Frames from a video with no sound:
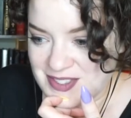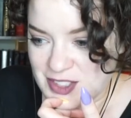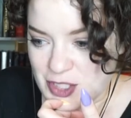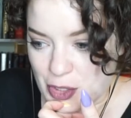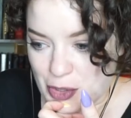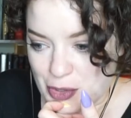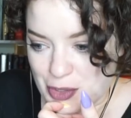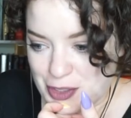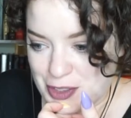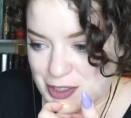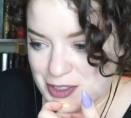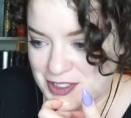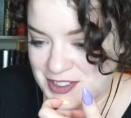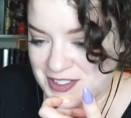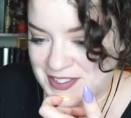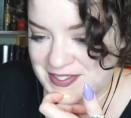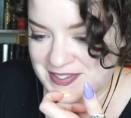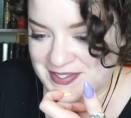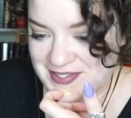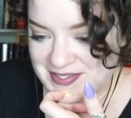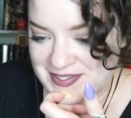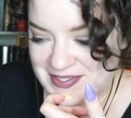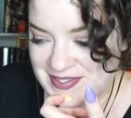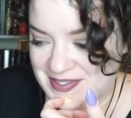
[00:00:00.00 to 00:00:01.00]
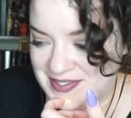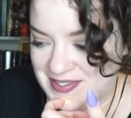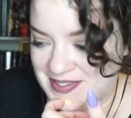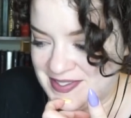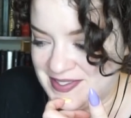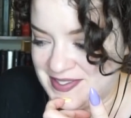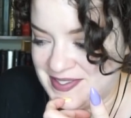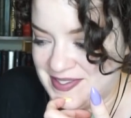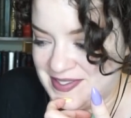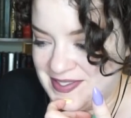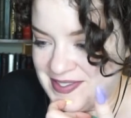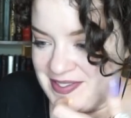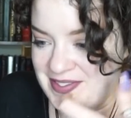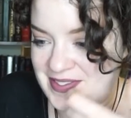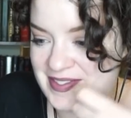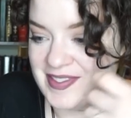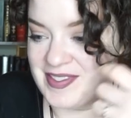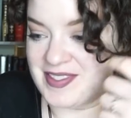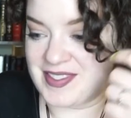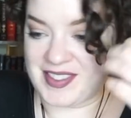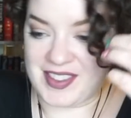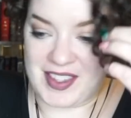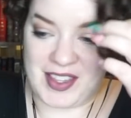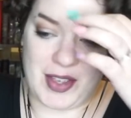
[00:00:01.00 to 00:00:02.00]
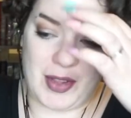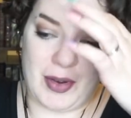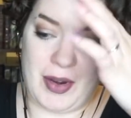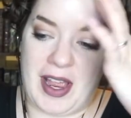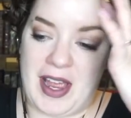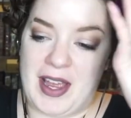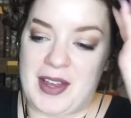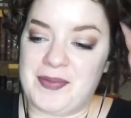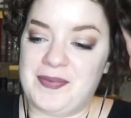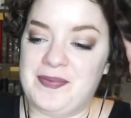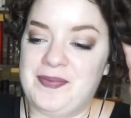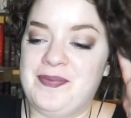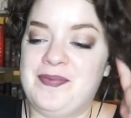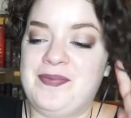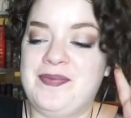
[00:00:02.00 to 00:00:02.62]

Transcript: girl. Okay.